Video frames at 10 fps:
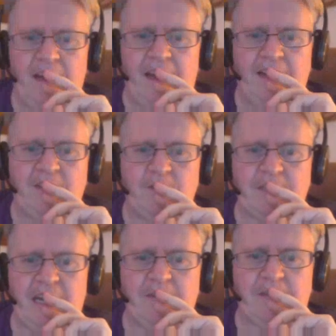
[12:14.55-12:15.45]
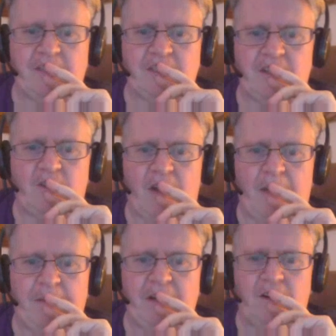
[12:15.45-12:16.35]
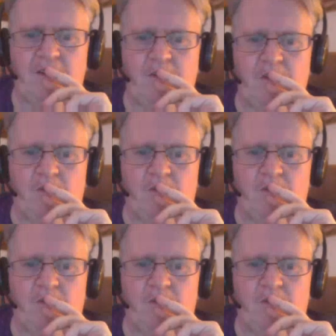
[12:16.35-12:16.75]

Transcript: aid to escape, such as a grappling hook